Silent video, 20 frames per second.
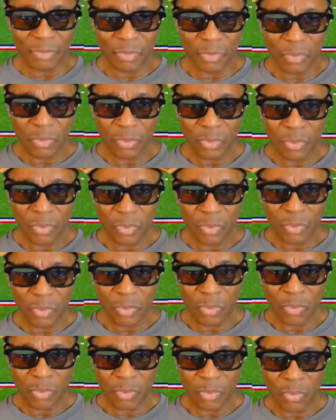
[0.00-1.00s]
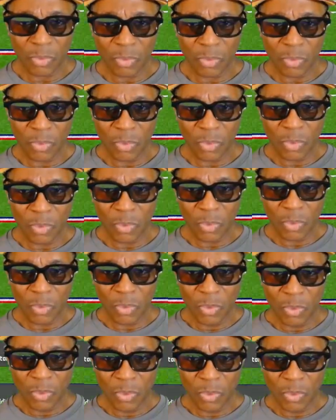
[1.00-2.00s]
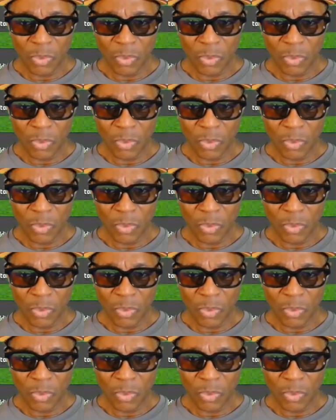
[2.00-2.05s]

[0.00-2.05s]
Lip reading: [no speech]